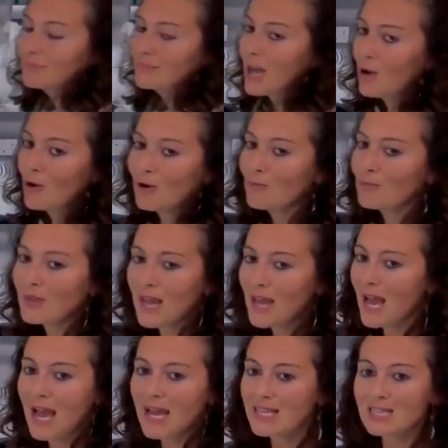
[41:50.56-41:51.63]
now
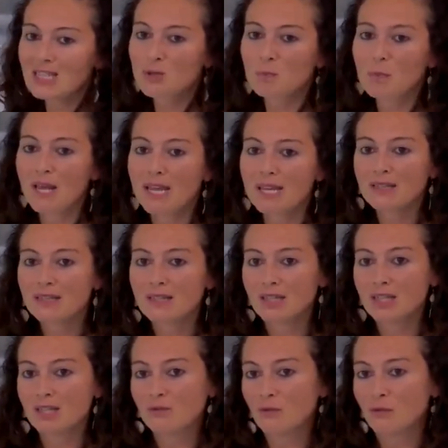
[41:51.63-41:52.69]
I explained
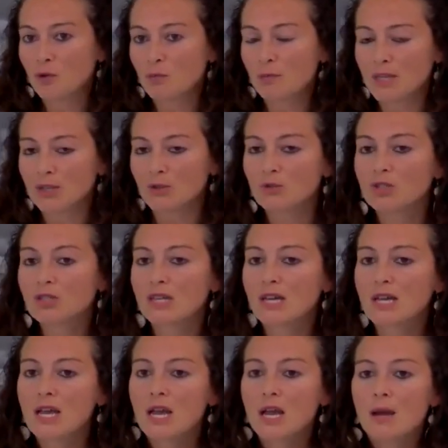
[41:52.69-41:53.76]
in few minutes,
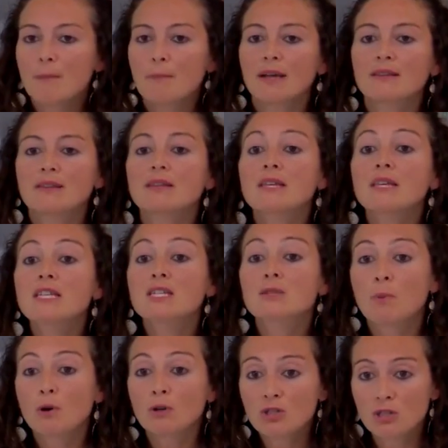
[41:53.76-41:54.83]
but it's
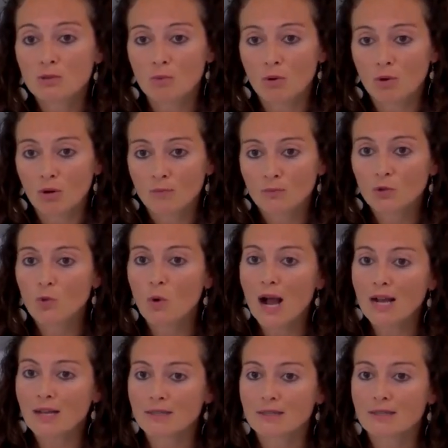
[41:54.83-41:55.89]
possible to
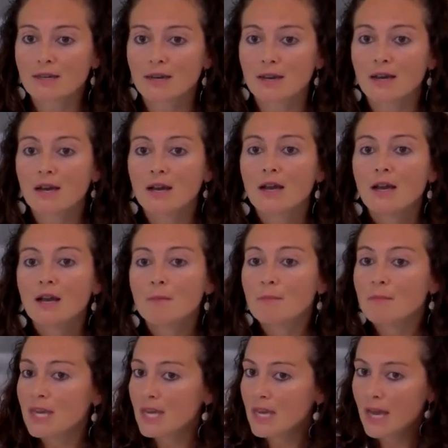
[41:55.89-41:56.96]
ask
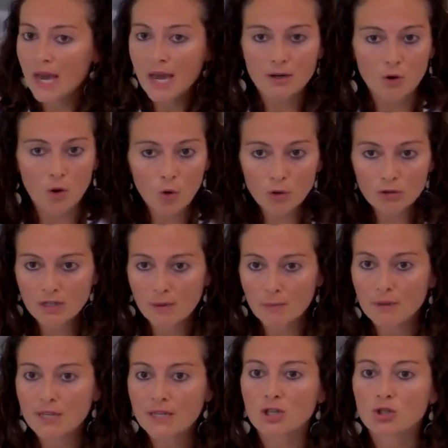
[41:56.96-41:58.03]
me and all the
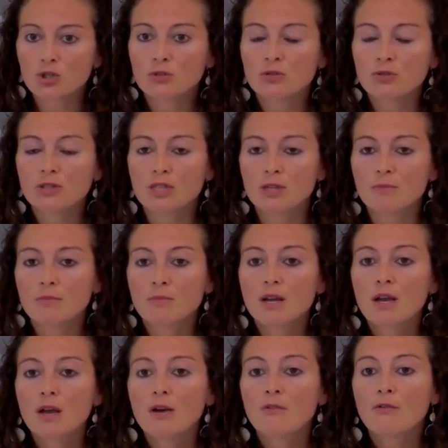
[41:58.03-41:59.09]
application team
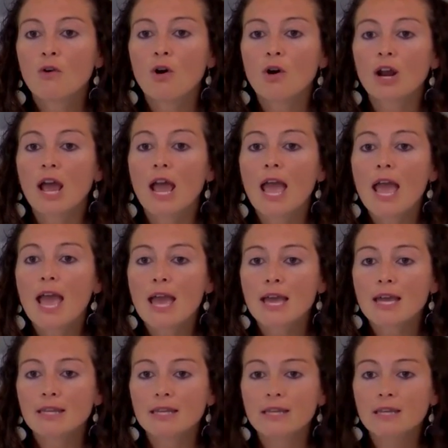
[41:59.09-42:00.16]
for
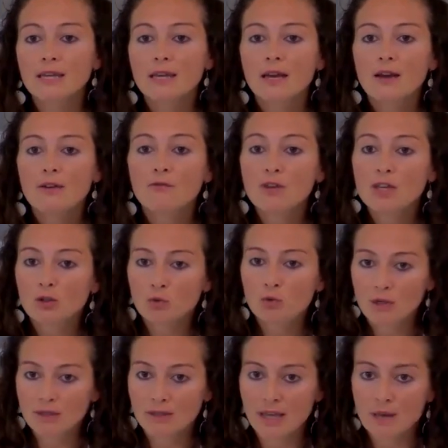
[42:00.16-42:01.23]
any
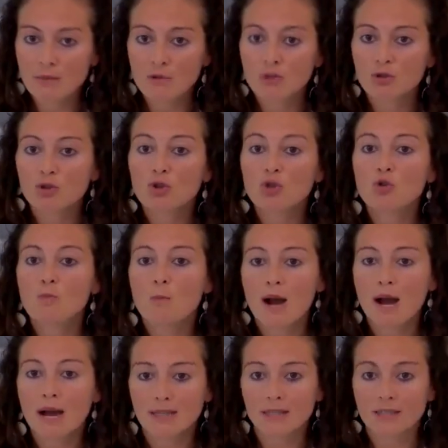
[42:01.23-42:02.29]
virtual demos you
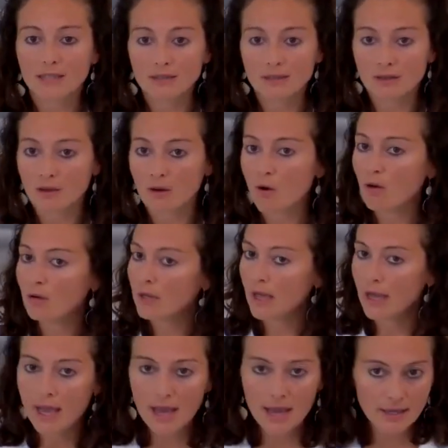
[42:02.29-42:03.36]
might need on
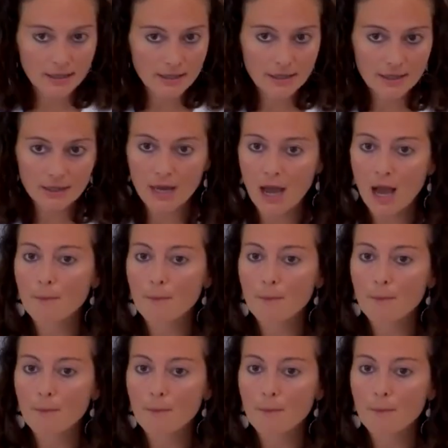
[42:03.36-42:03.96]
any